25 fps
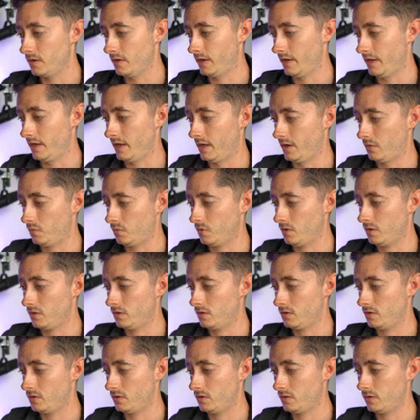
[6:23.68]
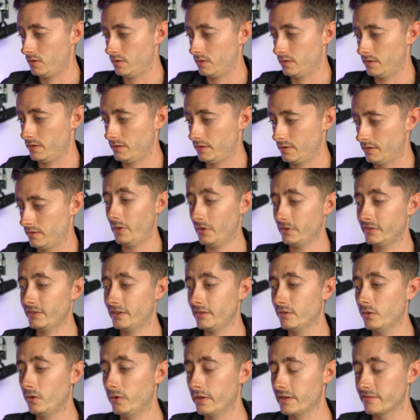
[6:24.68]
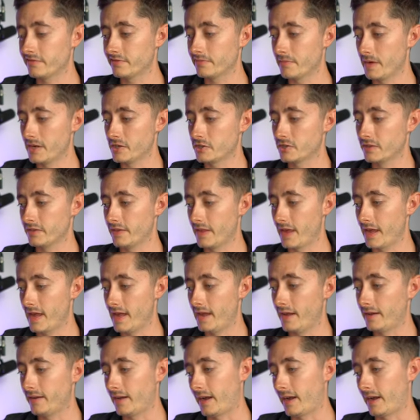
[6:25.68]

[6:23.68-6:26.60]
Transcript: uh, one, puts in all the information there.